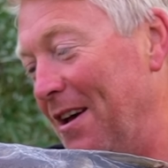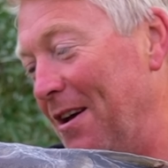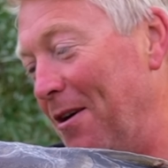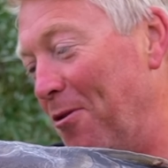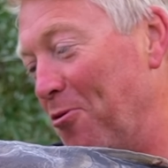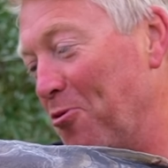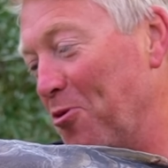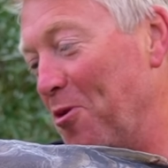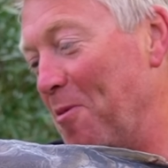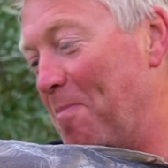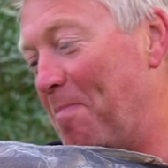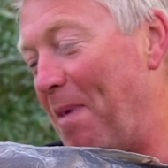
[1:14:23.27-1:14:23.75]

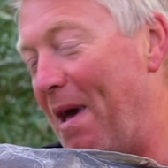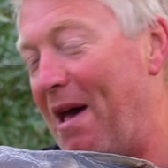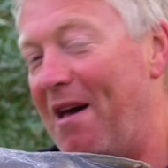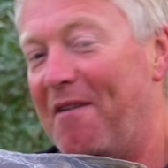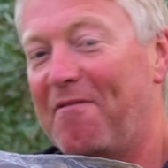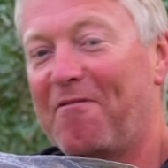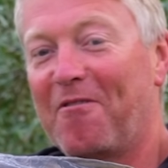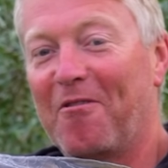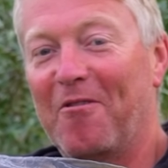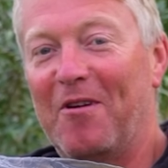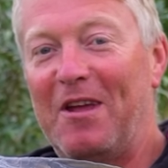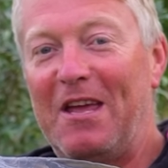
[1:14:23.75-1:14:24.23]
All the better
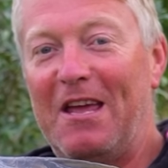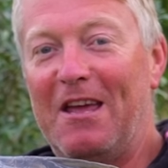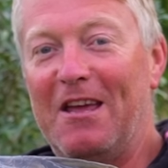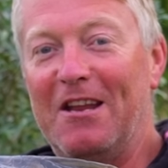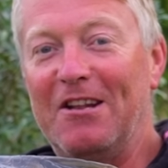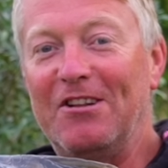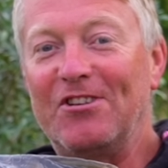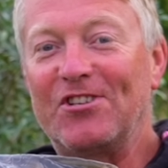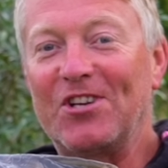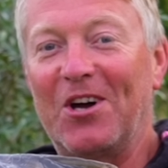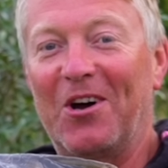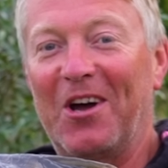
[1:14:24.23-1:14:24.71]
for
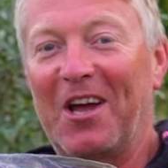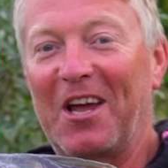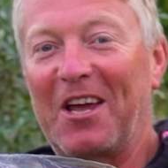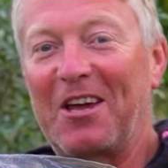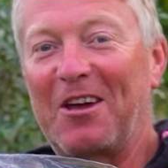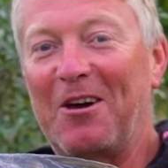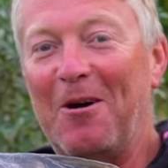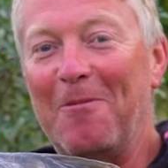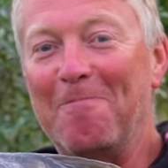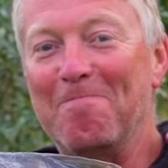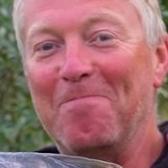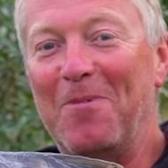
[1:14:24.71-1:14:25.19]
eating giant
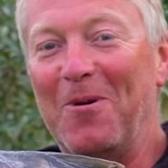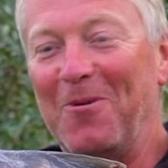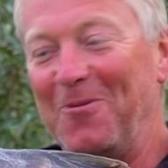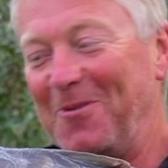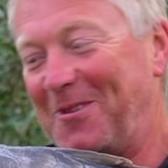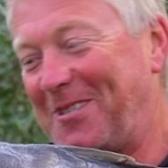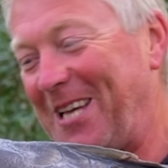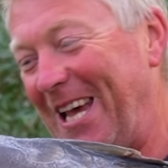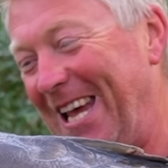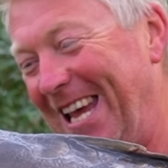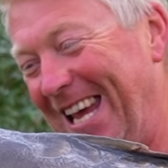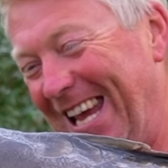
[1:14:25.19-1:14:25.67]
cod
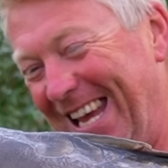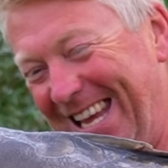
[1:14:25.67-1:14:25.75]
balls.